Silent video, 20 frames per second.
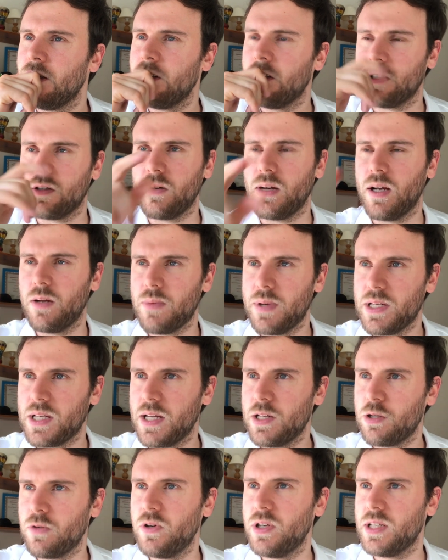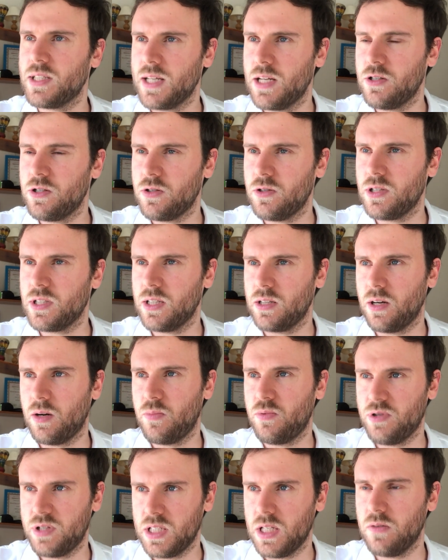Oh, sorry, I meant introverted sensors that are
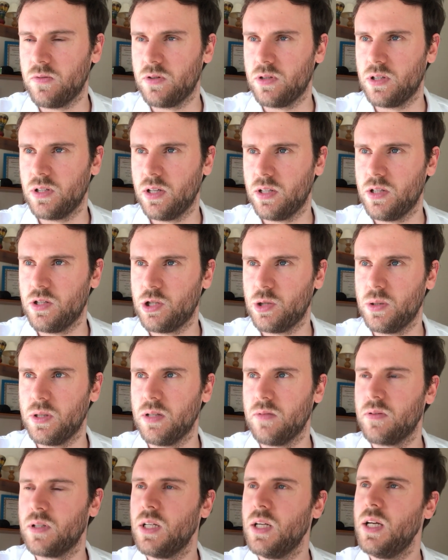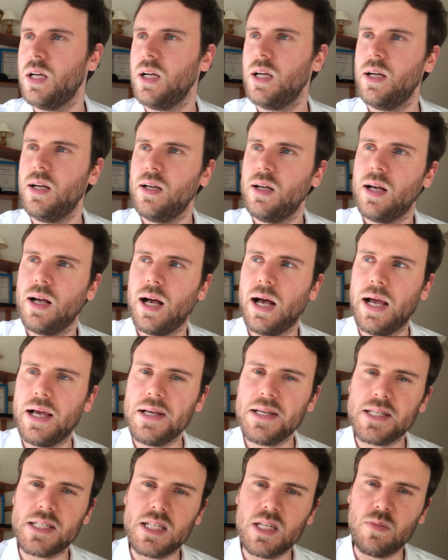perceivers, not intuitives.
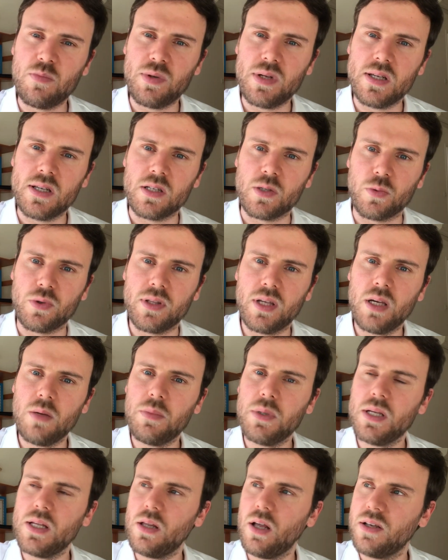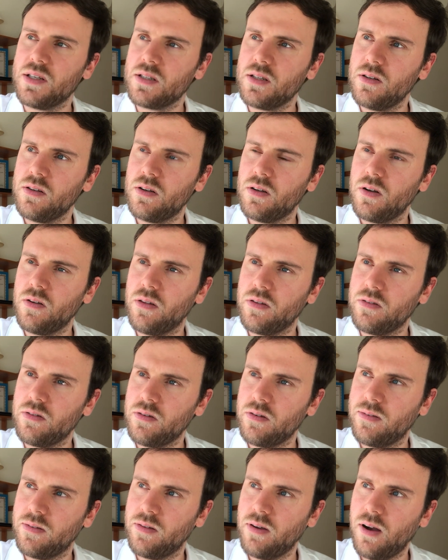ISTPs would they be lost in their in
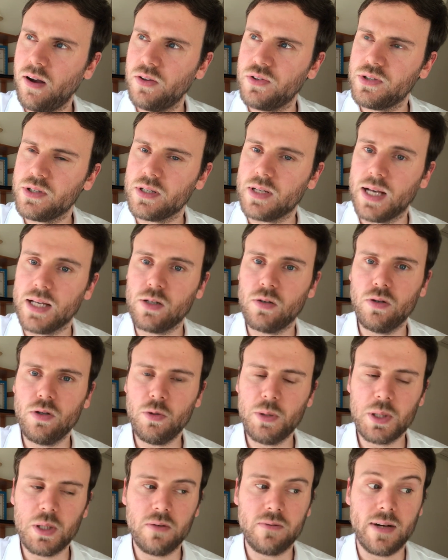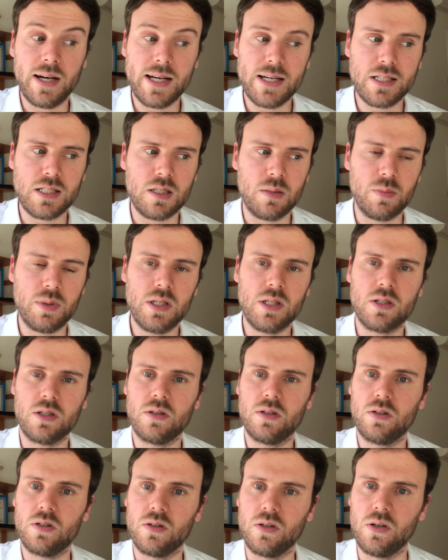their thoughts? I don't know enough
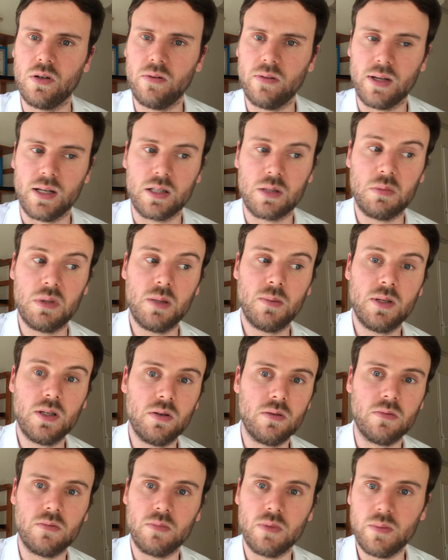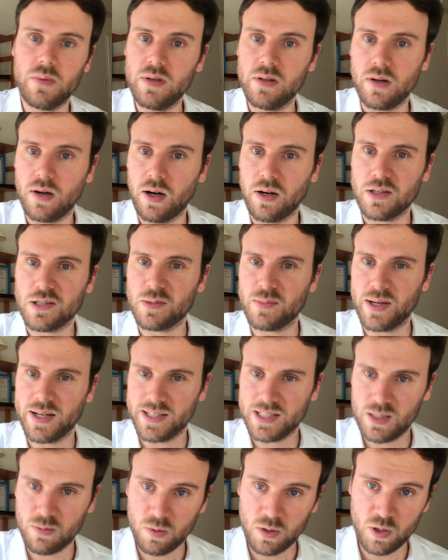ISTPs to know that. Maybe you maybe there are some
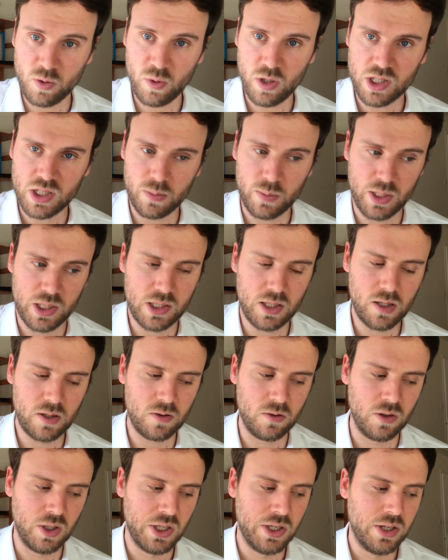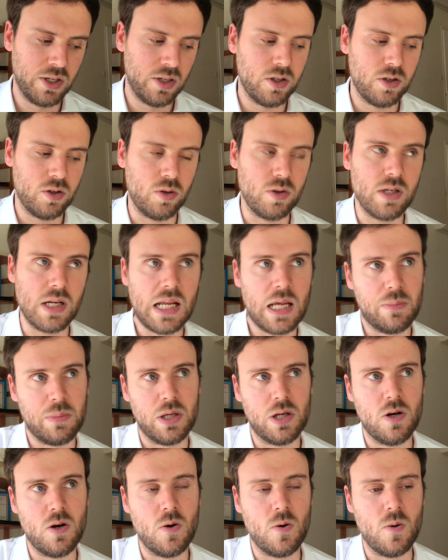ISTPs watching my channel. You can let
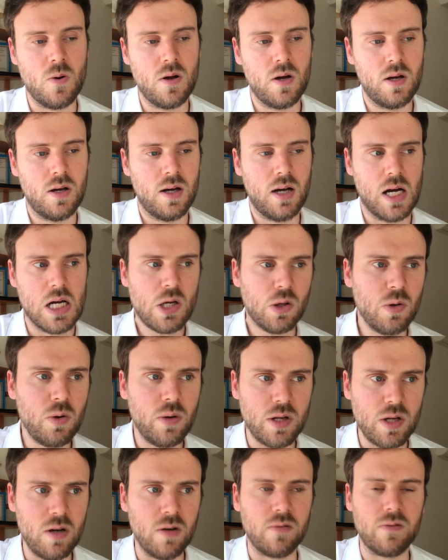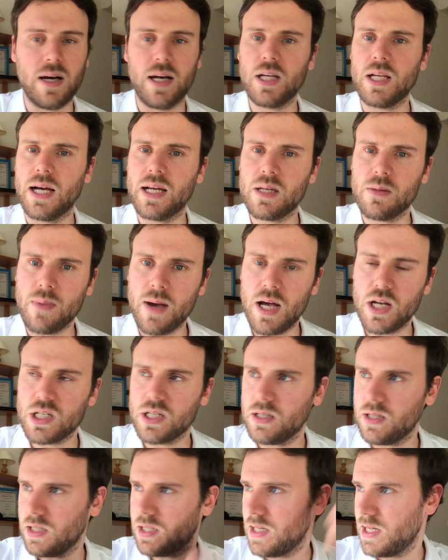me know. I don't know enough. I'd, I'd
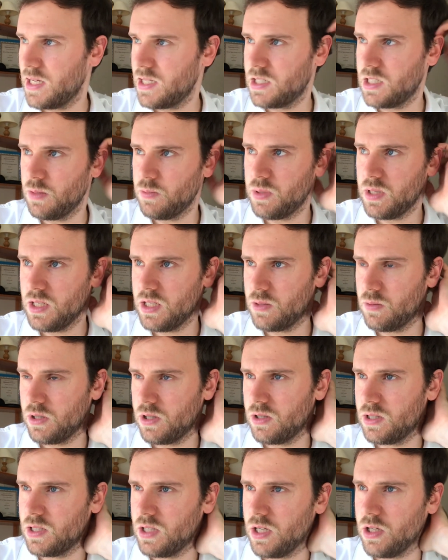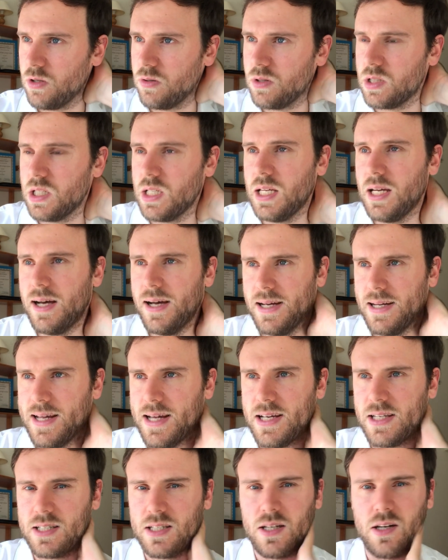imagine that ISTPs because they use TI and
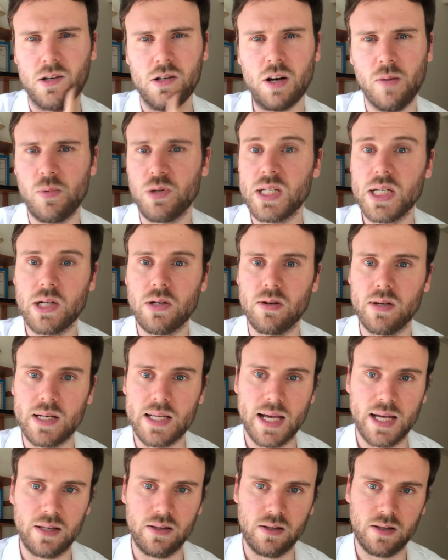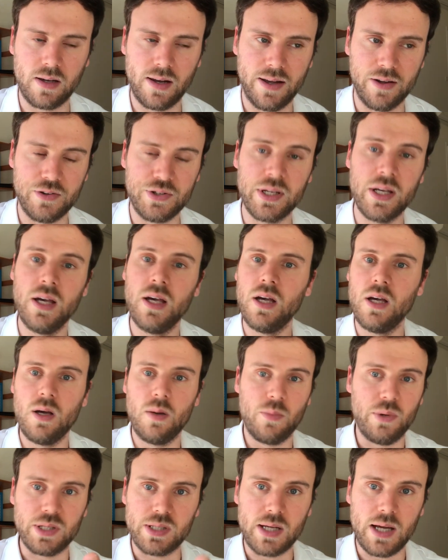SE are not particularly head in the clouds.
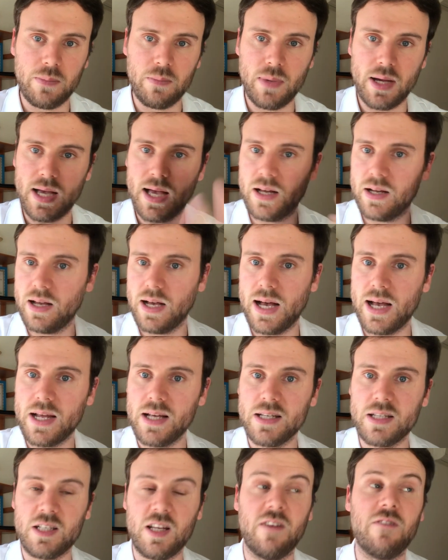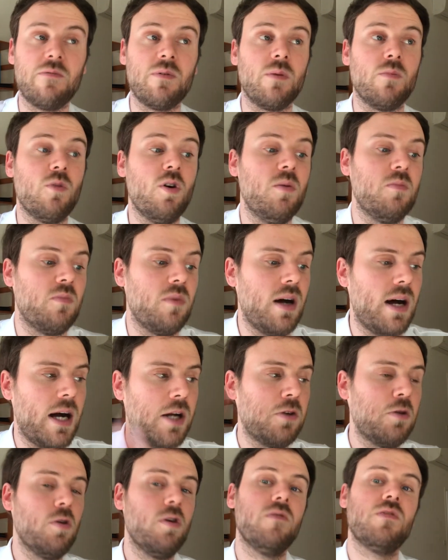But my ISTFP mum,
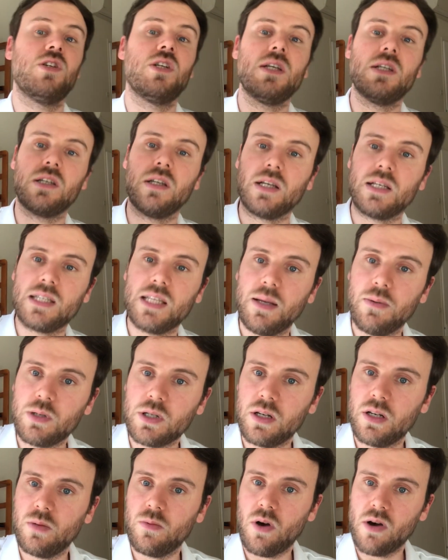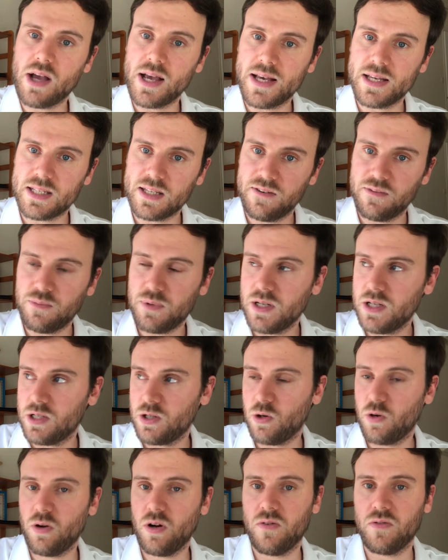I don't know if she is an exception among
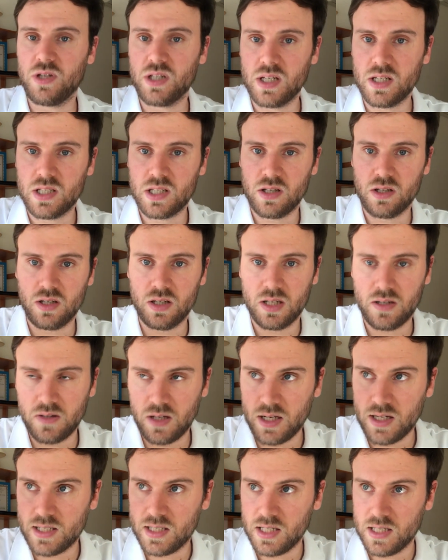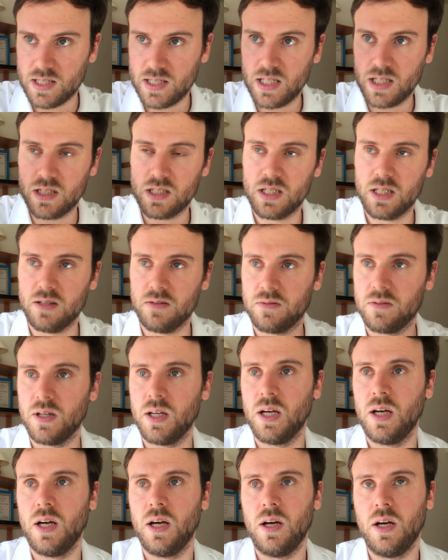ISFPs or if she is indicative,
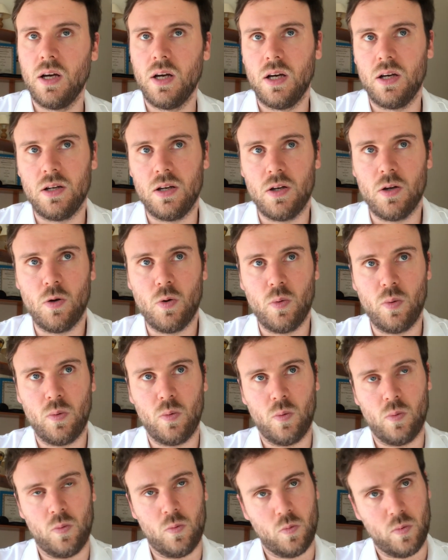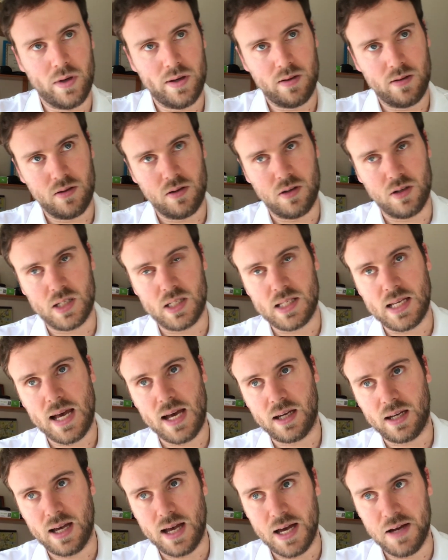you know, with the
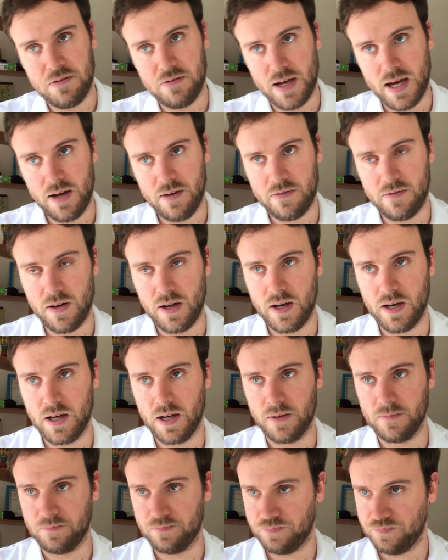stack FI